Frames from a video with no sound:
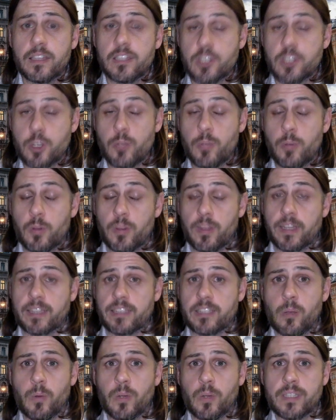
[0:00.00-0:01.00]
Two more things
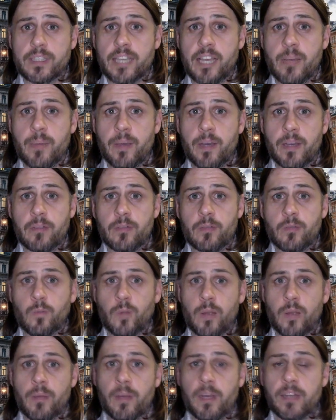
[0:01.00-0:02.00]
I want to say about
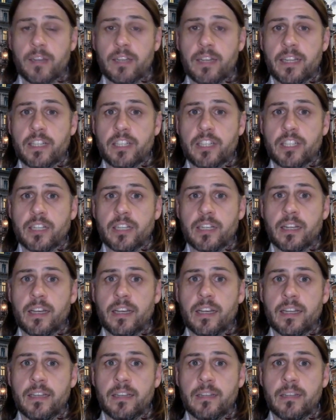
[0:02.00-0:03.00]
remyelination,
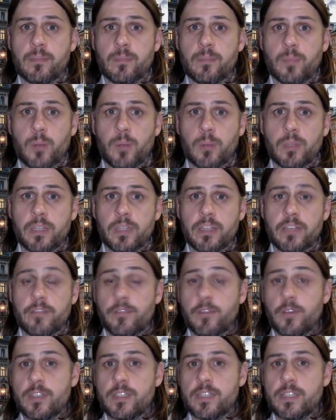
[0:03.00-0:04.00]
and probably the
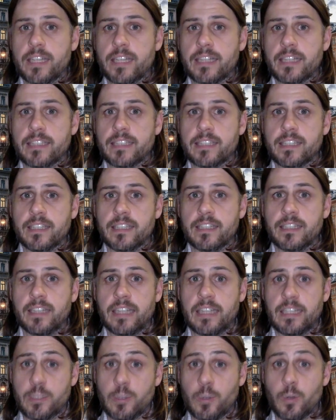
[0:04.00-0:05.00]
first thing is that
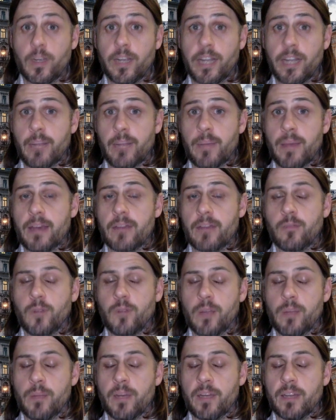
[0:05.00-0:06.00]
in talking about
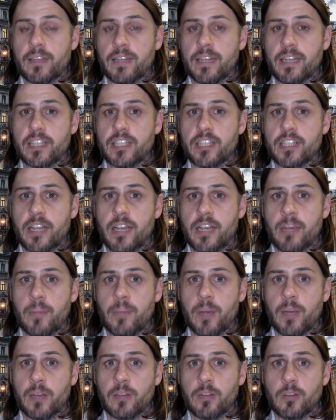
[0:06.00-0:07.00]
remyelination and
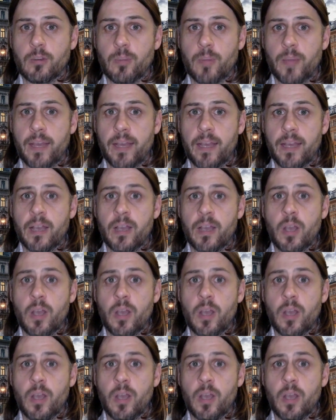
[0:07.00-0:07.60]
myelin repair,